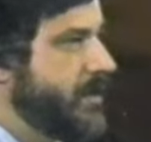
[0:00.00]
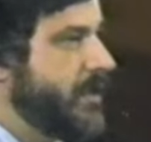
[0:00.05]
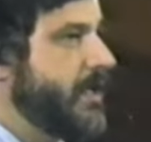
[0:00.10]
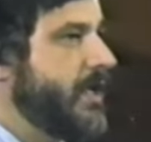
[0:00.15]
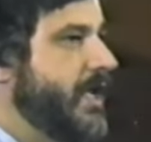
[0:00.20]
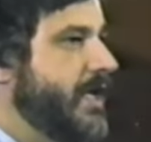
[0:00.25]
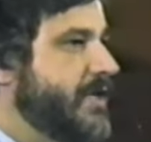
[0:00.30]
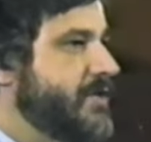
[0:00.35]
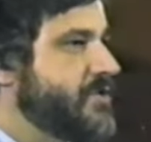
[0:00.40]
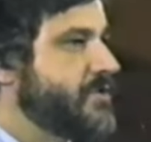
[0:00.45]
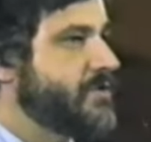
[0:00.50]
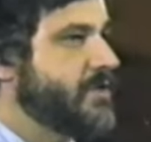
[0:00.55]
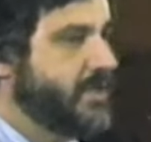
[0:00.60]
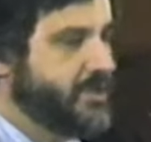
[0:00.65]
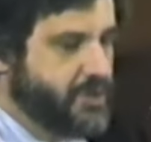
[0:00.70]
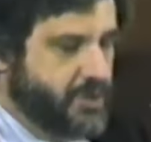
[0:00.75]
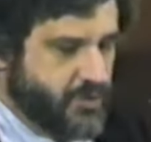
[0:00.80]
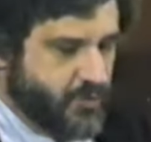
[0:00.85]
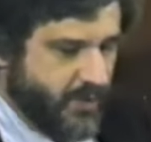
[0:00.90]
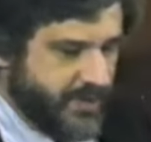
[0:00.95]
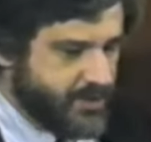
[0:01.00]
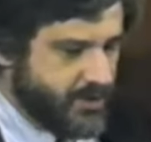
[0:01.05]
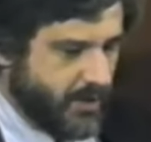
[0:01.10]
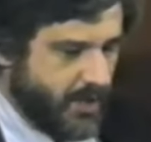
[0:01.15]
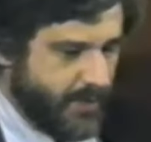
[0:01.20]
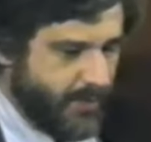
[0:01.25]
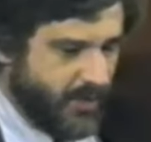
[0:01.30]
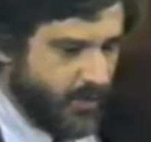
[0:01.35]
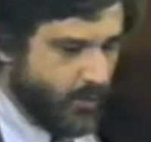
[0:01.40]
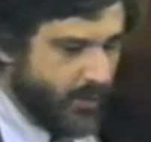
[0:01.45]
It has uh, just
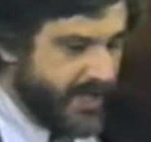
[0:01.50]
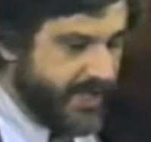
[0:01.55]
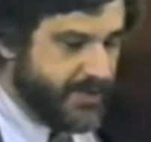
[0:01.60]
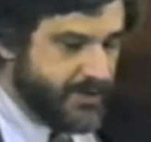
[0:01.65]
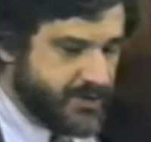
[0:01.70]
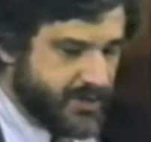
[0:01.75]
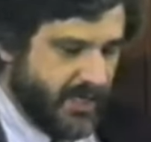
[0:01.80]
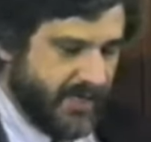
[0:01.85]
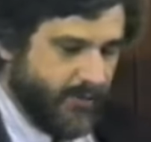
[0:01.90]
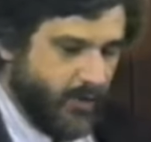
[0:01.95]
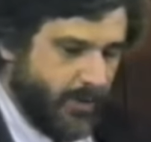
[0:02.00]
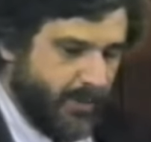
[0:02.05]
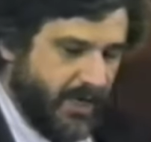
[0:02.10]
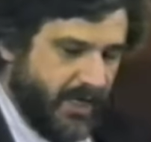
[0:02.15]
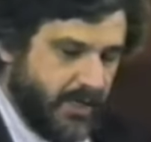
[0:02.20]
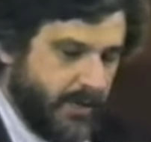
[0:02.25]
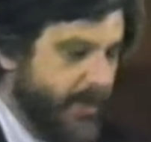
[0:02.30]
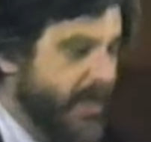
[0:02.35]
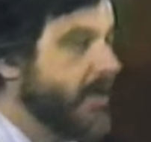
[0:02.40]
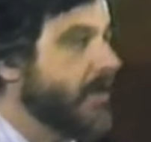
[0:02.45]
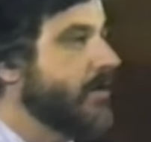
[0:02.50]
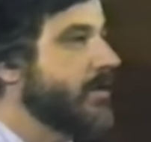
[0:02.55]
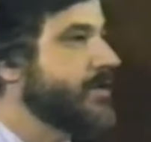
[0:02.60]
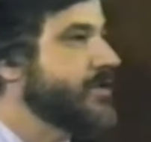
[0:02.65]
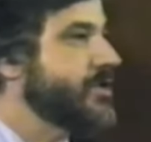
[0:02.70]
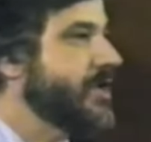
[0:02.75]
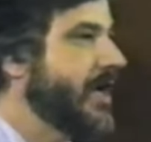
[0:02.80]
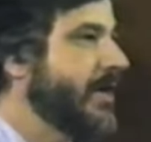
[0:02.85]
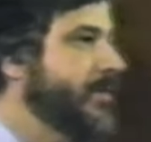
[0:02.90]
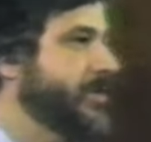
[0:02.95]
recently been rediscovered by the medical
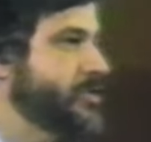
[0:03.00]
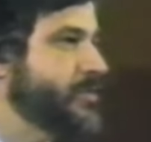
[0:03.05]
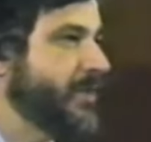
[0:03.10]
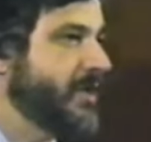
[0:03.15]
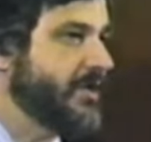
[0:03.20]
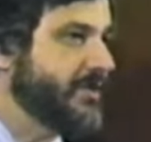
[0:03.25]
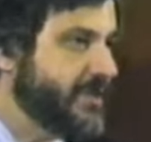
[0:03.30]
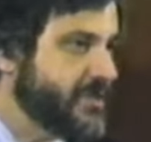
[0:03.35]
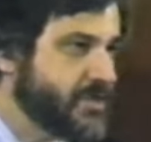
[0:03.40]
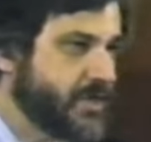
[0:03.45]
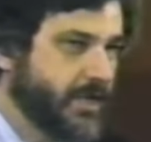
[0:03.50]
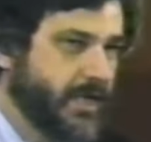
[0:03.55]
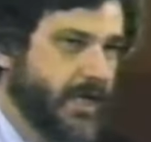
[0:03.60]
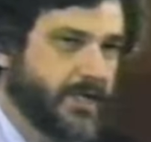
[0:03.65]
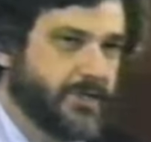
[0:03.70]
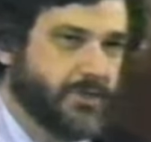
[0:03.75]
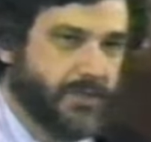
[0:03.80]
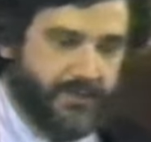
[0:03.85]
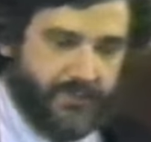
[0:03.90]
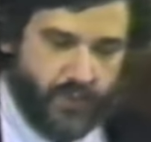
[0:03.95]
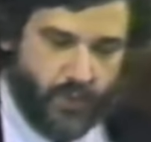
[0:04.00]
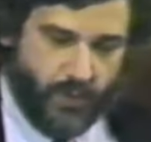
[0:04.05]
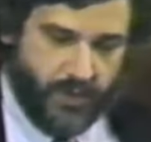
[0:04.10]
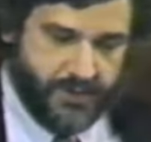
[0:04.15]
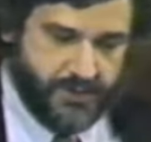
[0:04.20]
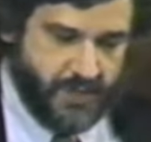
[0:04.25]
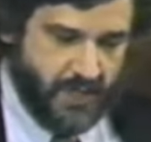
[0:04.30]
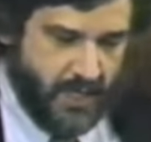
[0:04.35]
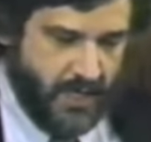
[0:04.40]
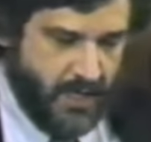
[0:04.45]
establishment in this connection, of
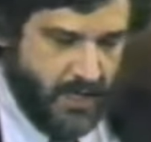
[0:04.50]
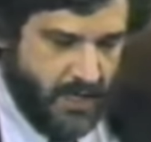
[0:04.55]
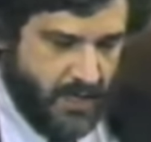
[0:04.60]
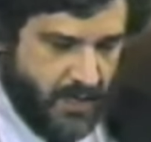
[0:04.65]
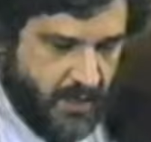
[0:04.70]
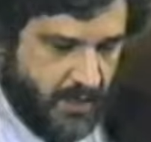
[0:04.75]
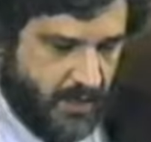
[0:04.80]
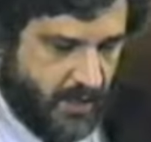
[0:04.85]
course.